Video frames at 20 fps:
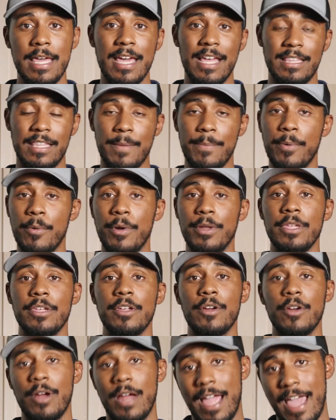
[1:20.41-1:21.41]
at that point
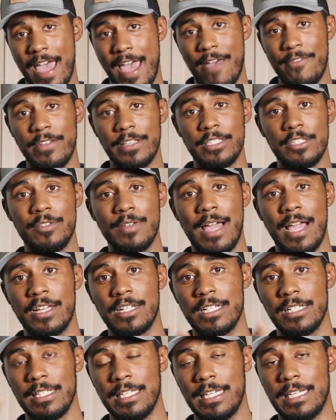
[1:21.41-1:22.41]
you're having to
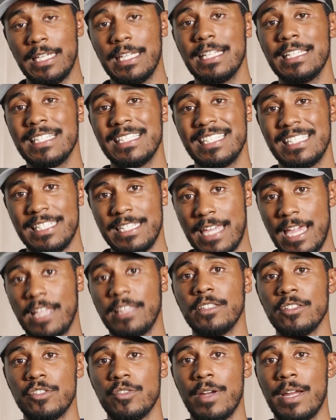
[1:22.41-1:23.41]
actually
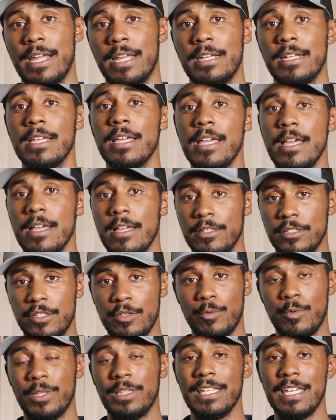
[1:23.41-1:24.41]
snake the drain
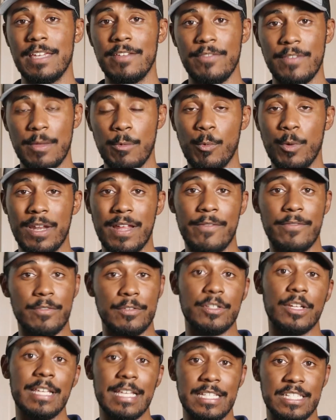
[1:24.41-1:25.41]
to relieve
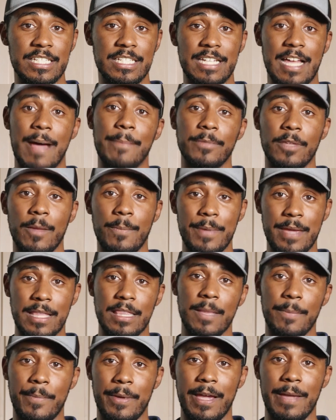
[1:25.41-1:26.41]
whatever is stopped up
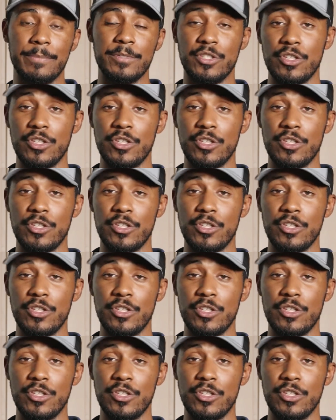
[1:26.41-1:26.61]
in the pipe.